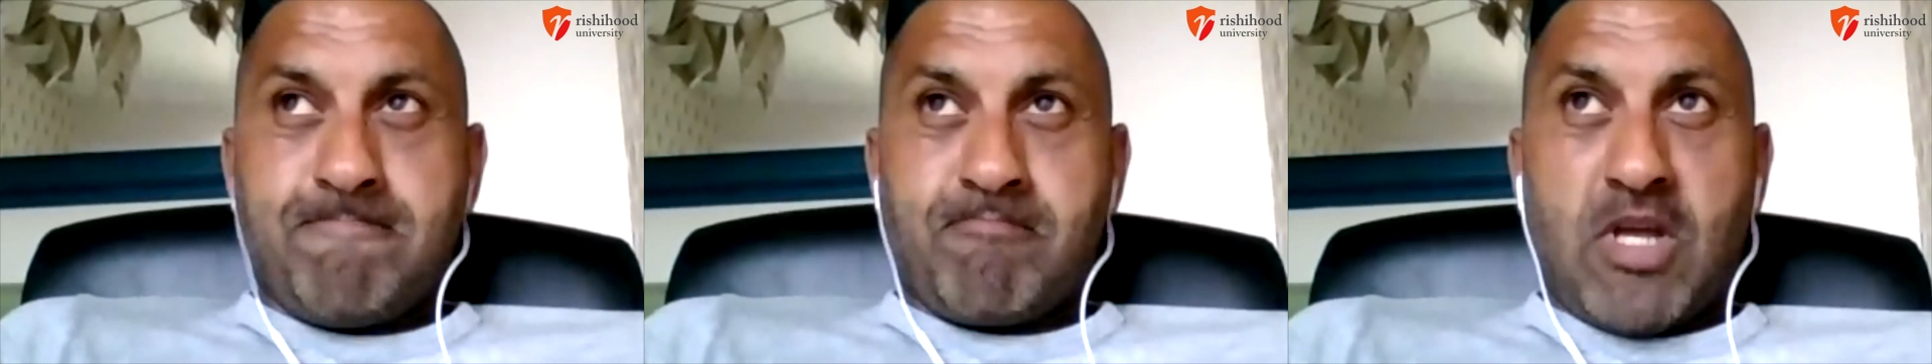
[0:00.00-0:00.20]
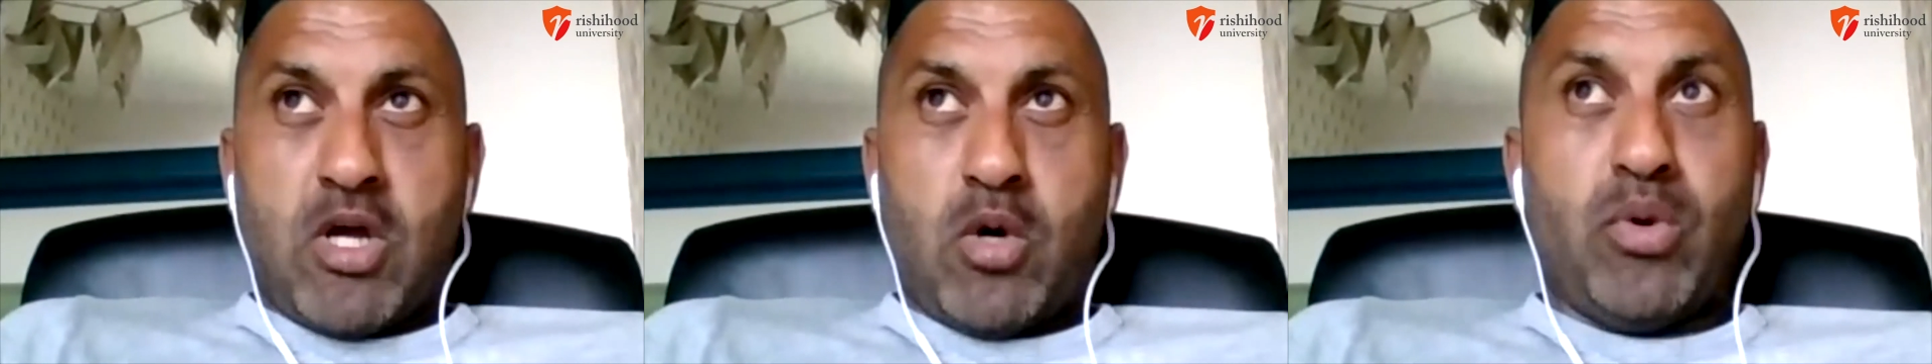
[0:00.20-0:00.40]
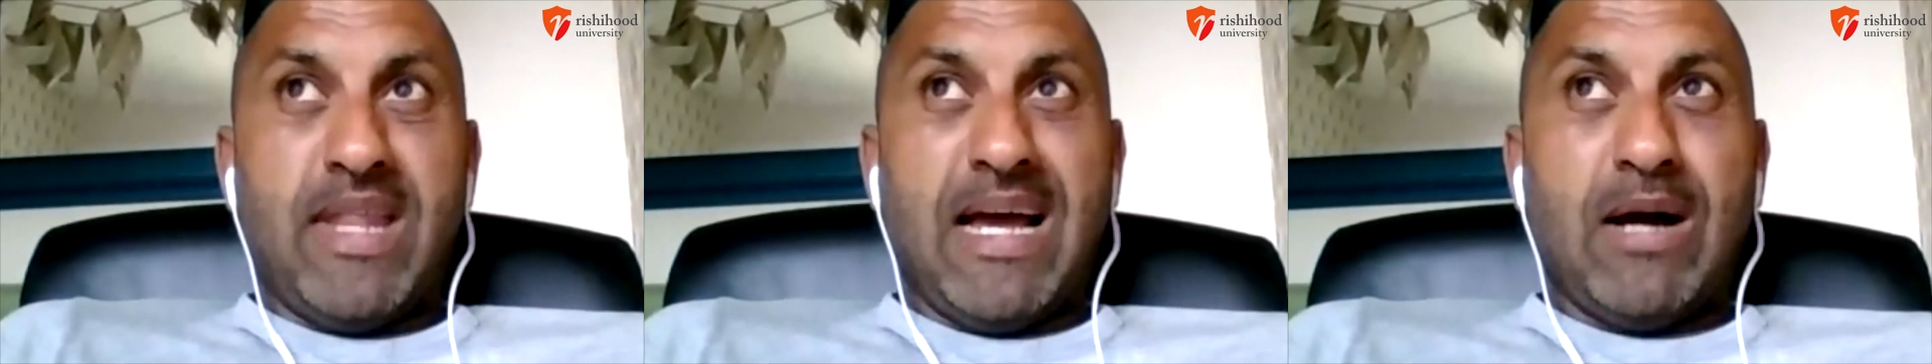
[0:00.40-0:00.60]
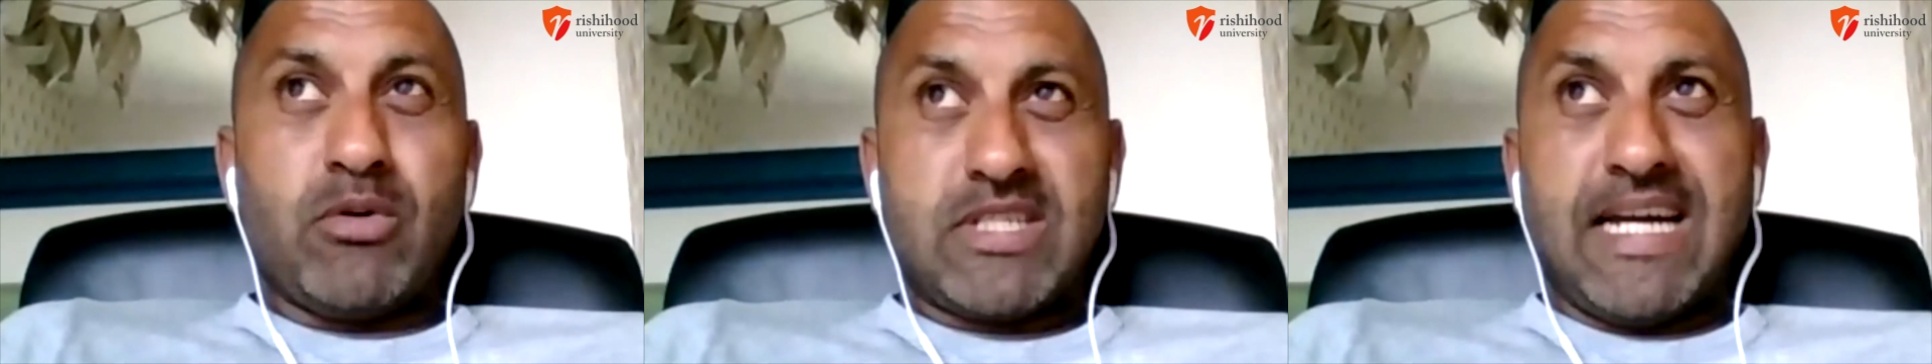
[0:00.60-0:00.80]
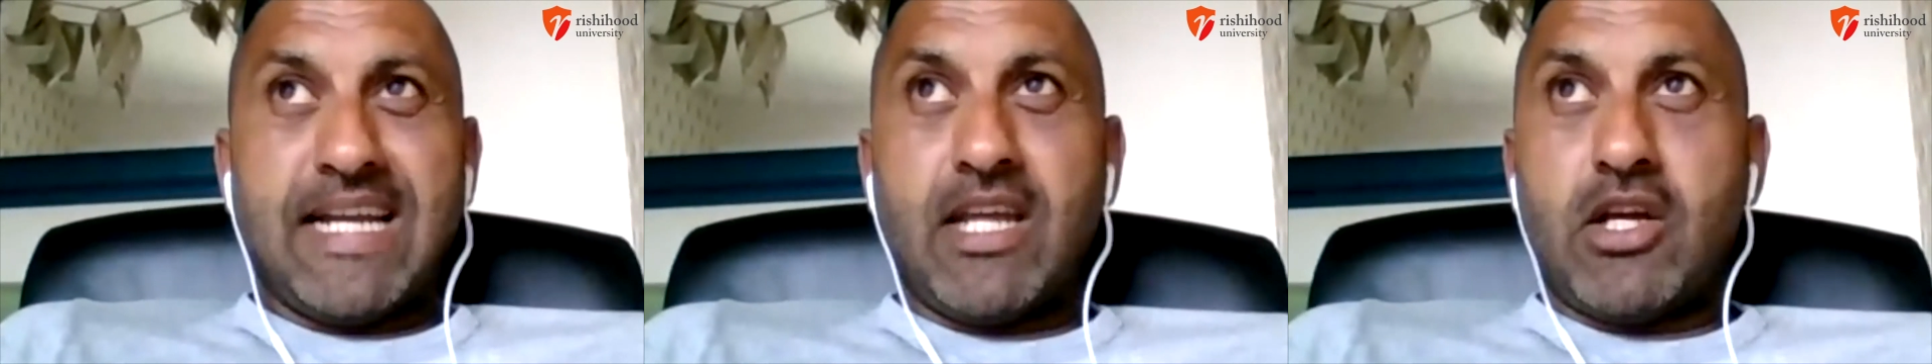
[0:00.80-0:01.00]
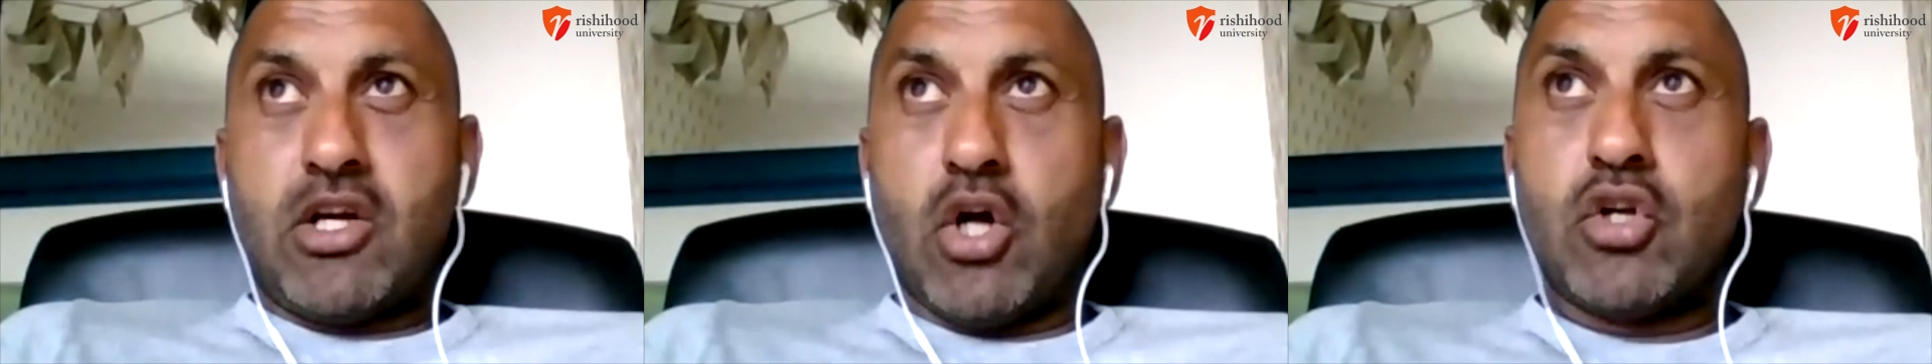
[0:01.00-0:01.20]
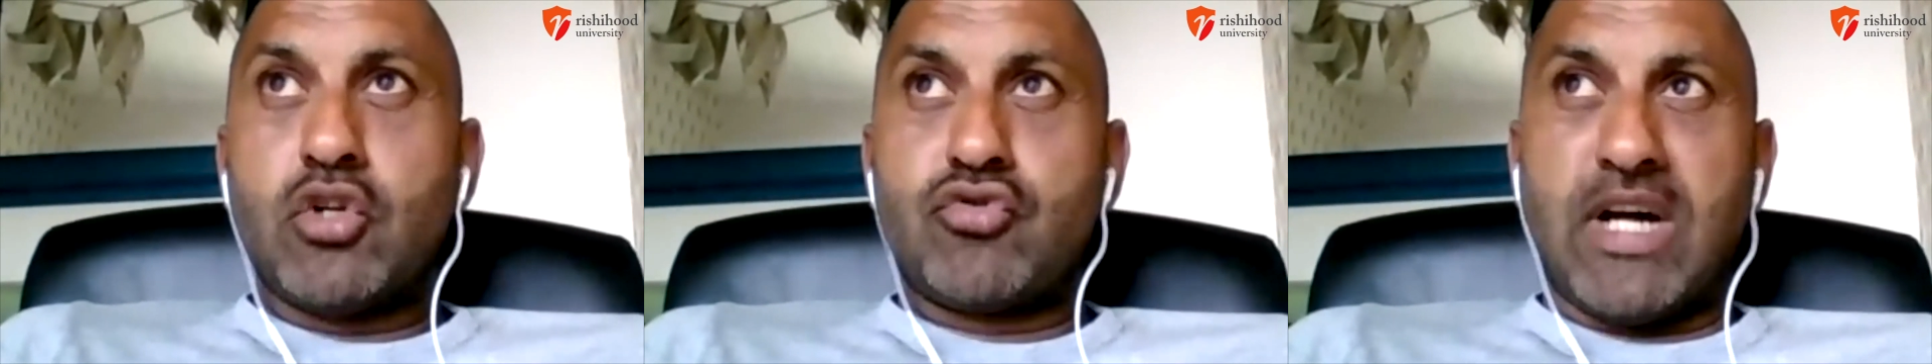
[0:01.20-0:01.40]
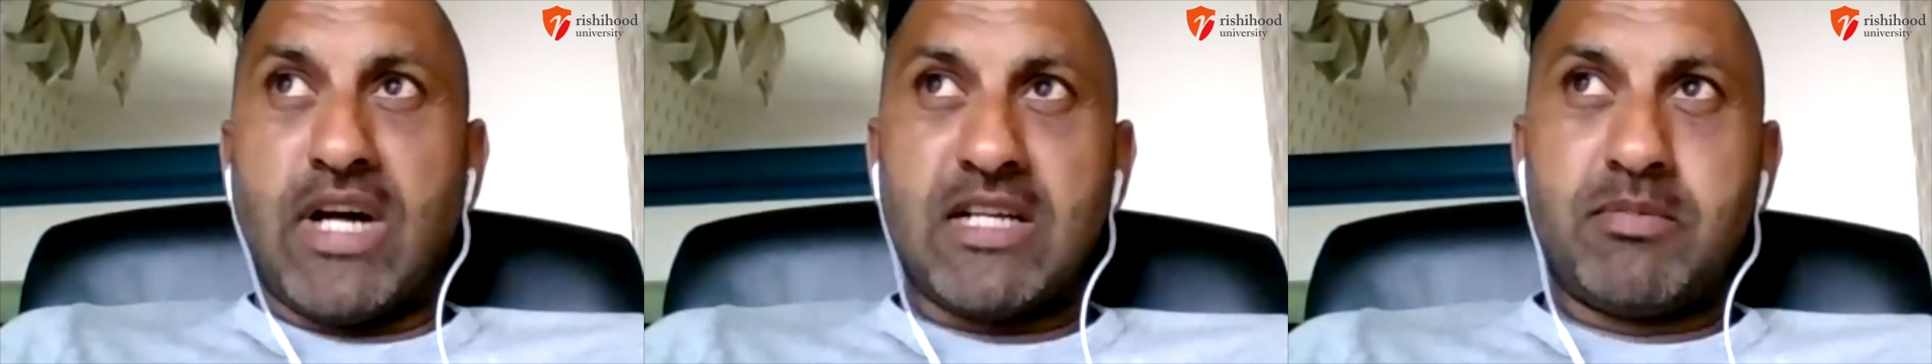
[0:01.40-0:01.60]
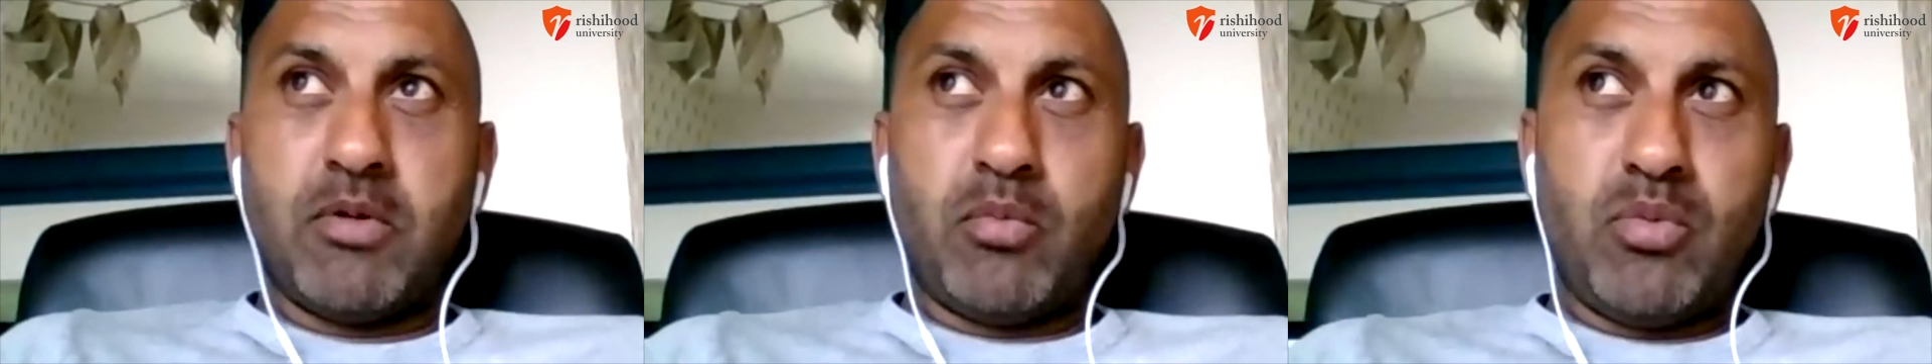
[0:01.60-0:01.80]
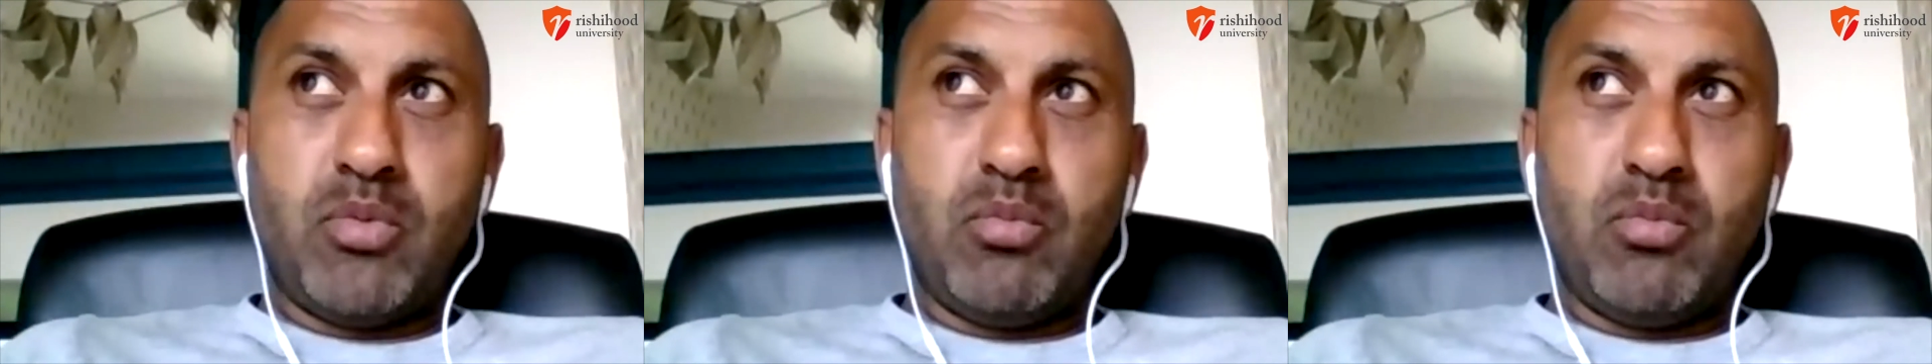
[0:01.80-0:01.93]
without signing contracts, but